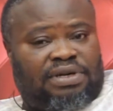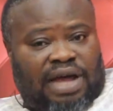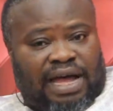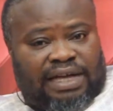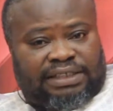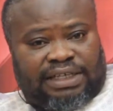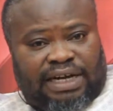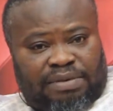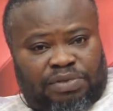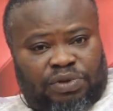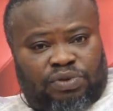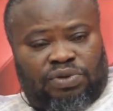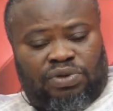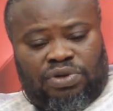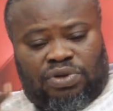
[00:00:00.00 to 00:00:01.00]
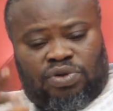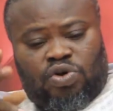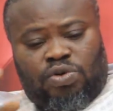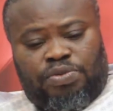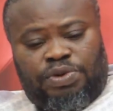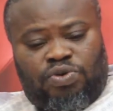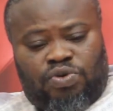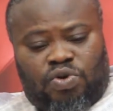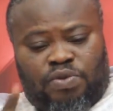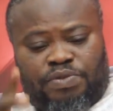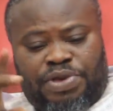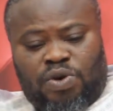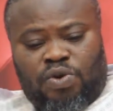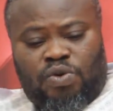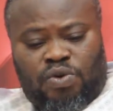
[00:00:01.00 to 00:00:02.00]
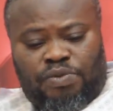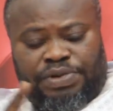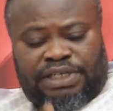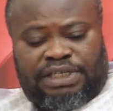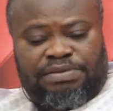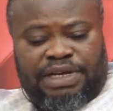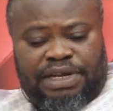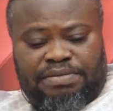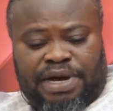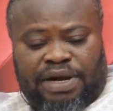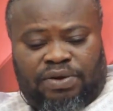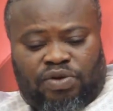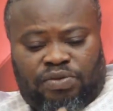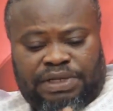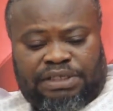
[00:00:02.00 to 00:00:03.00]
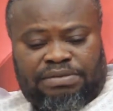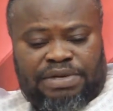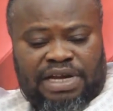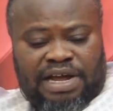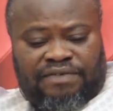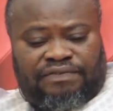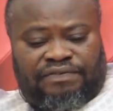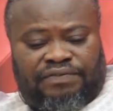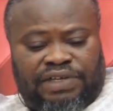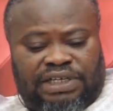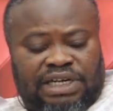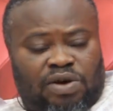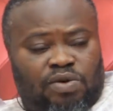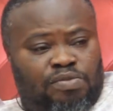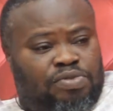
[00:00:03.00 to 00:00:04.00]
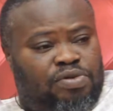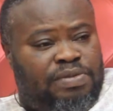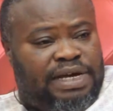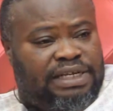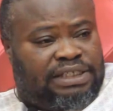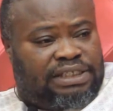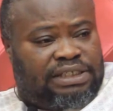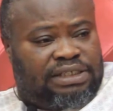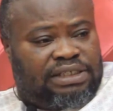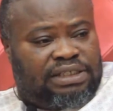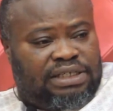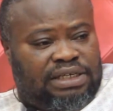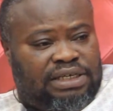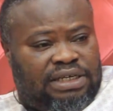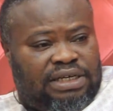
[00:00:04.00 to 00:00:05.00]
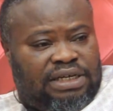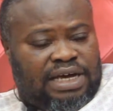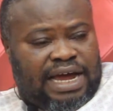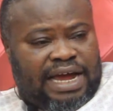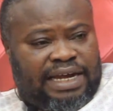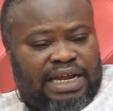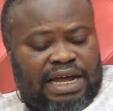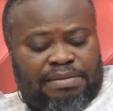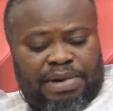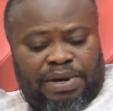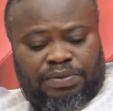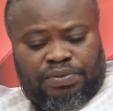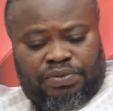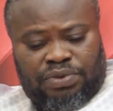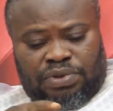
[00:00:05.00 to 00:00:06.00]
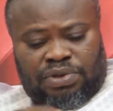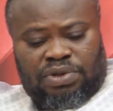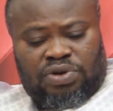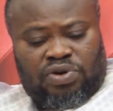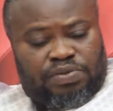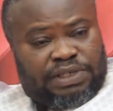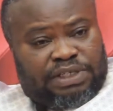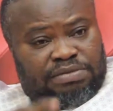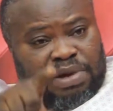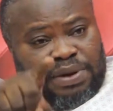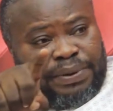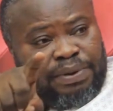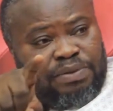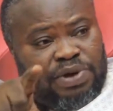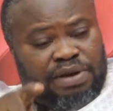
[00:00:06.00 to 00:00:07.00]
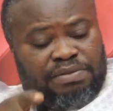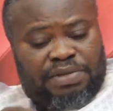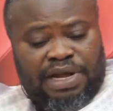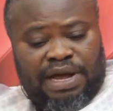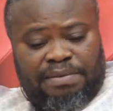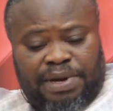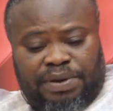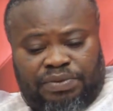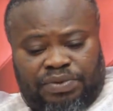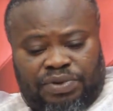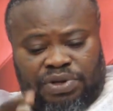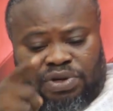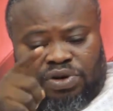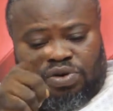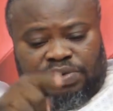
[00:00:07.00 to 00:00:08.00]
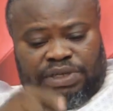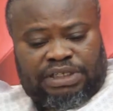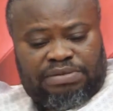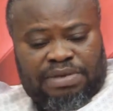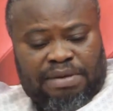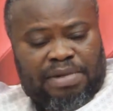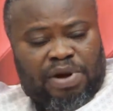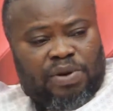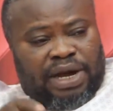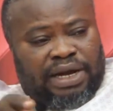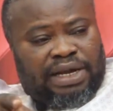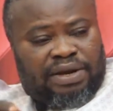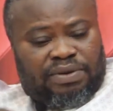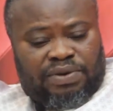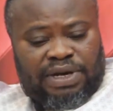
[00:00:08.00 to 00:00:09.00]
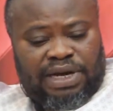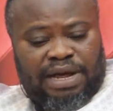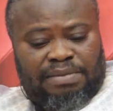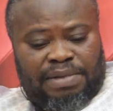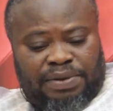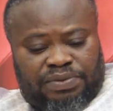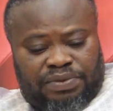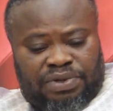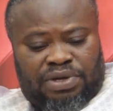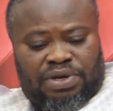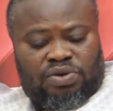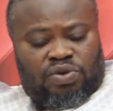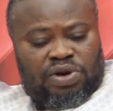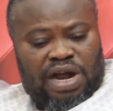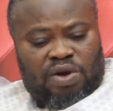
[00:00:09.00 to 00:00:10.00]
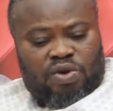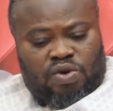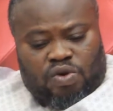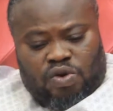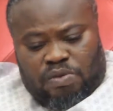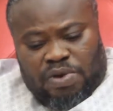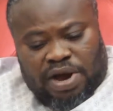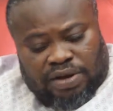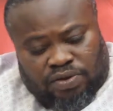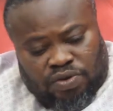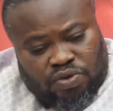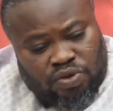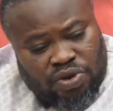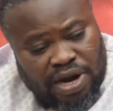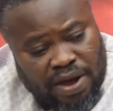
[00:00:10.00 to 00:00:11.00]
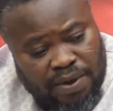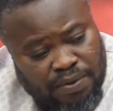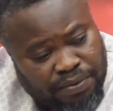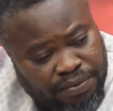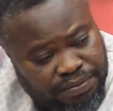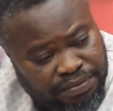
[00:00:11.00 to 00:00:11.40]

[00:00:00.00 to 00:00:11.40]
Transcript: Asramano, Obi will be to me the man, obey to me the young Pomachi at the amount. Obey to my show him the amount. Obey to my mamma, dear, no, the amount. When Uncle Kum had to go down.